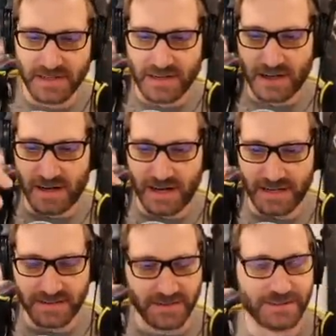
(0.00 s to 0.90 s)

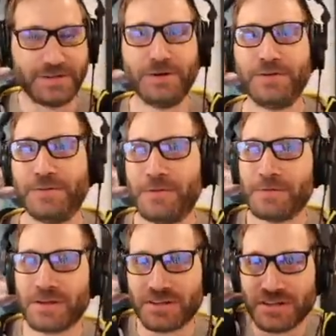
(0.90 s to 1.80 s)
hut,
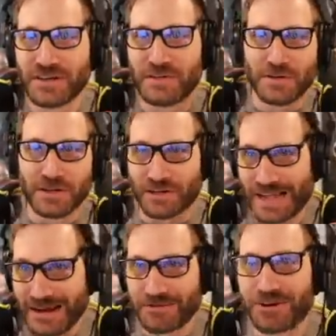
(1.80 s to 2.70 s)

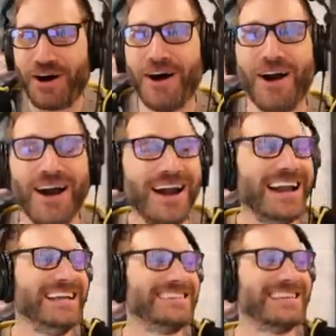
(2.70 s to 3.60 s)
clown
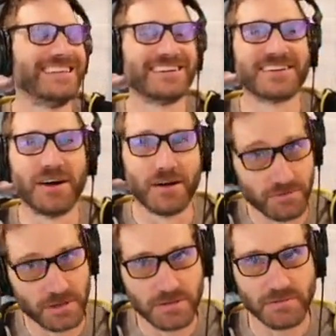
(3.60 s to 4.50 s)
car. So they're
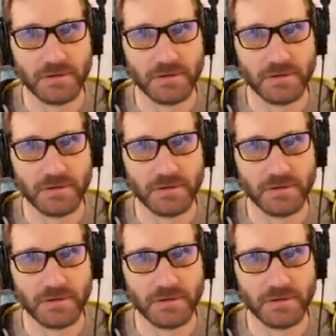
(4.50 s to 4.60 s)
going,